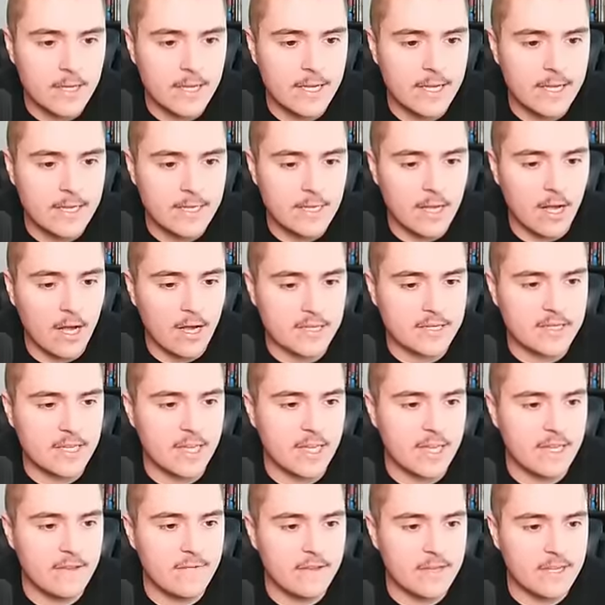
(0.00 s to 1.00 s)
hit
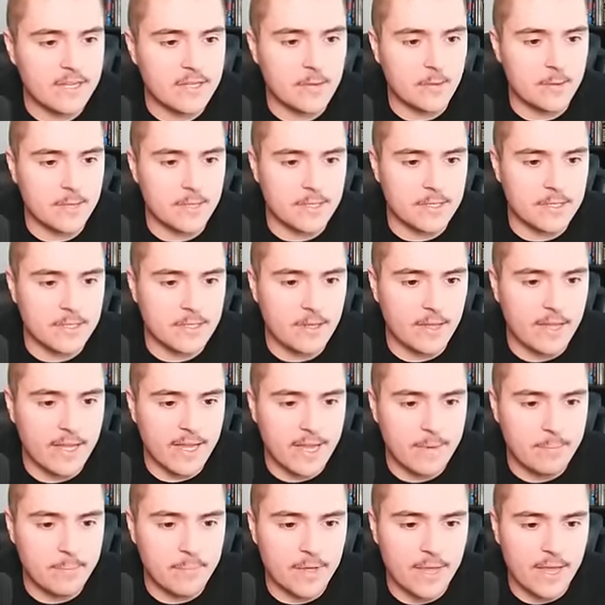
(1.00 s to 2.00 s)
Octavius with the
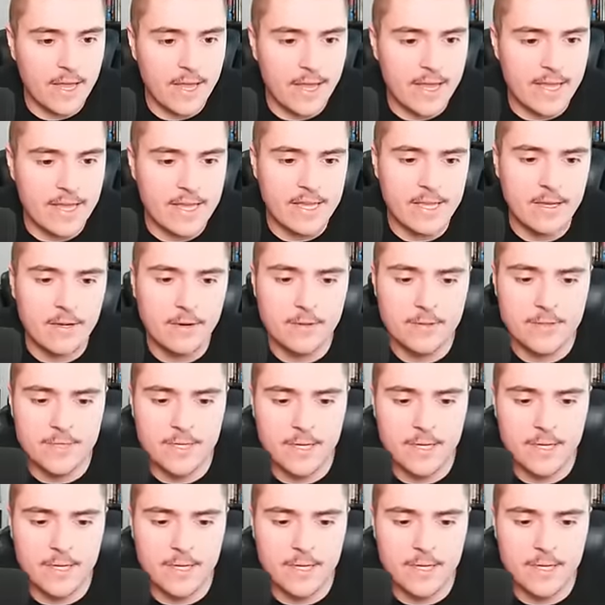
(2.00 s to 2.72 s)
slant play. He holds